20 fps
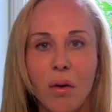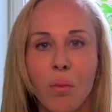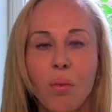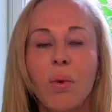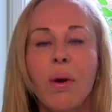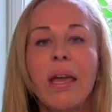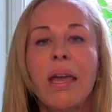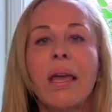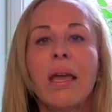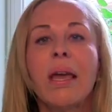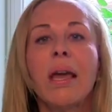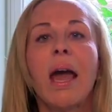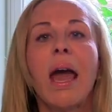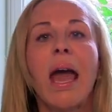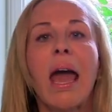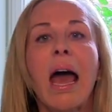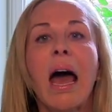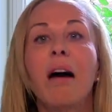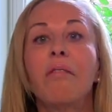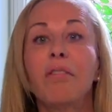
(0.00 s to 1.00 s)
We
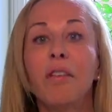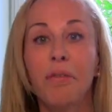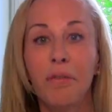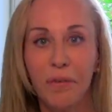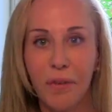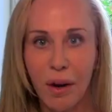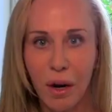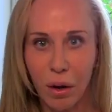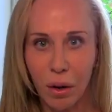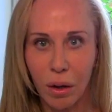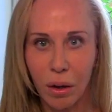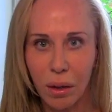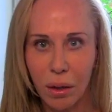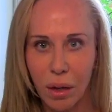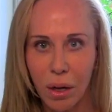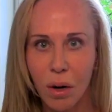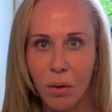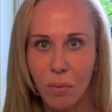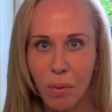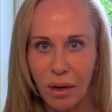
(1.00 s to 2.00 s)
have a fear
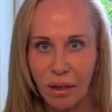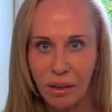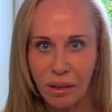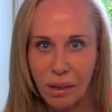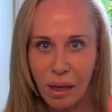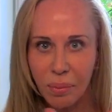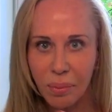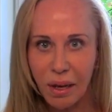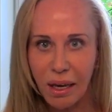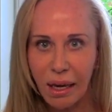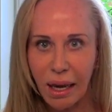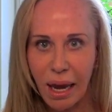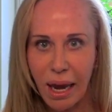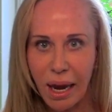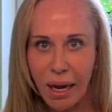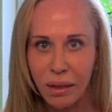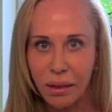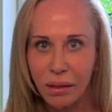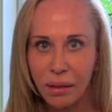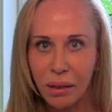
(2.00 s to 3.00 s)
when something
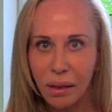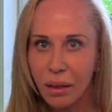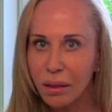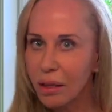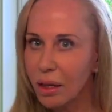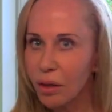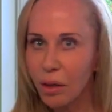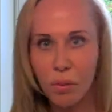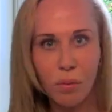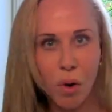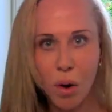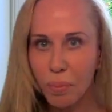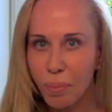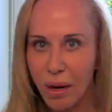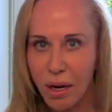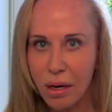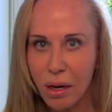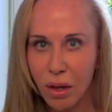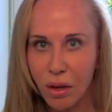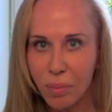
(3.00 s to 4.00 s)
ends that there won't
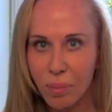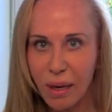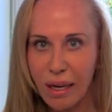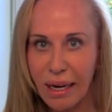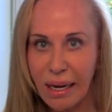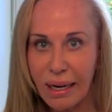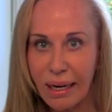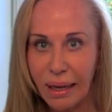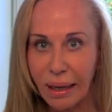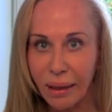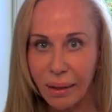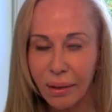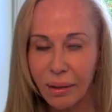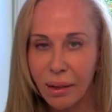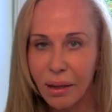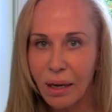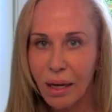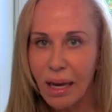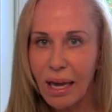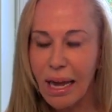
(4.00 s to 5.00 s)
be another beginning.
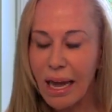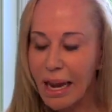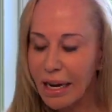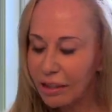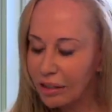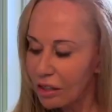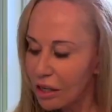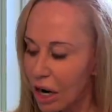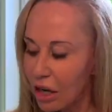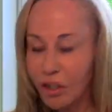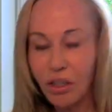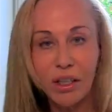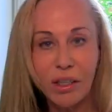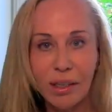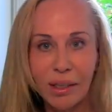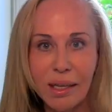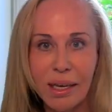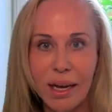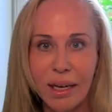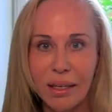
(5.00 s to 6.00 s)
It's not
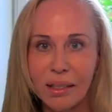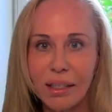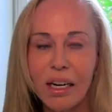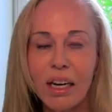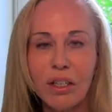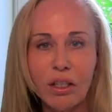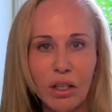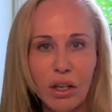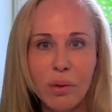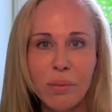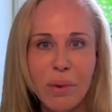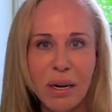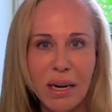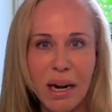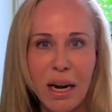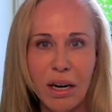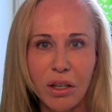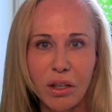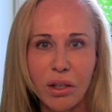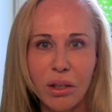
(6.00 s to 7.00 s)
just this, it's human
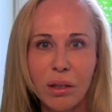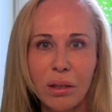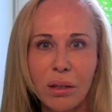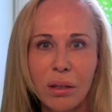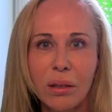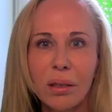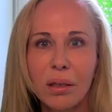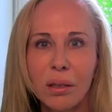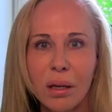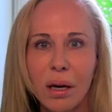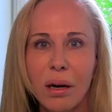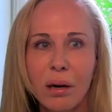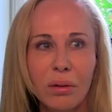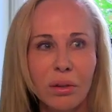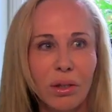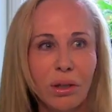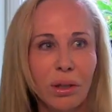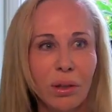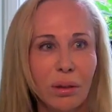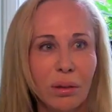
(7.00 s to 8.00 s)
nature to go
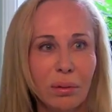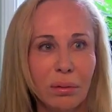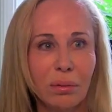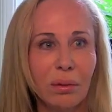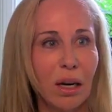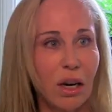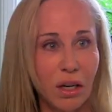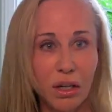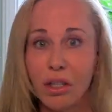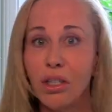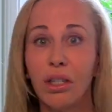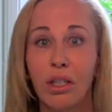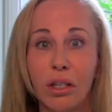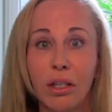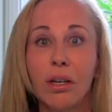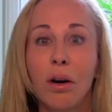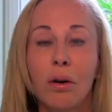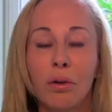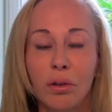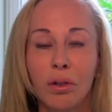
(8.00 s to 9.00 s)
to to
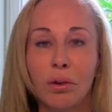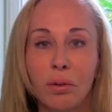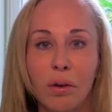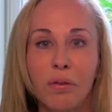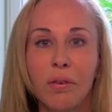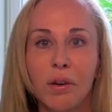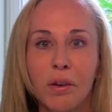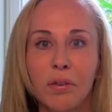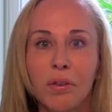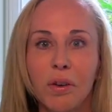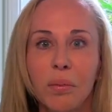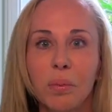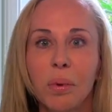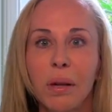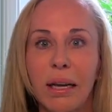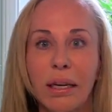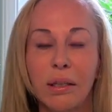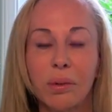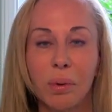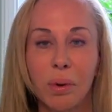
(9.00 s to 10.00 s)
go to a fearful
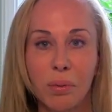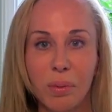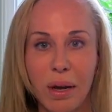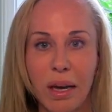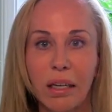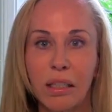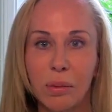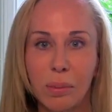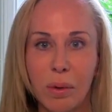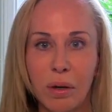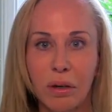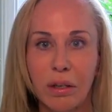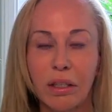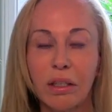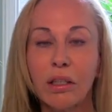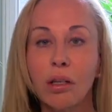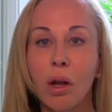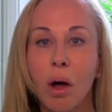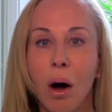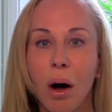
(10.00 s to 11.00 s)
place when we
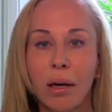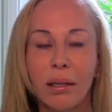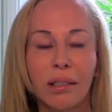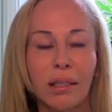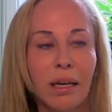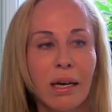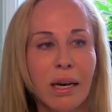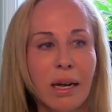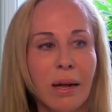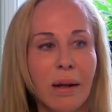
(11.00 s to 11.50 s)
experience loss.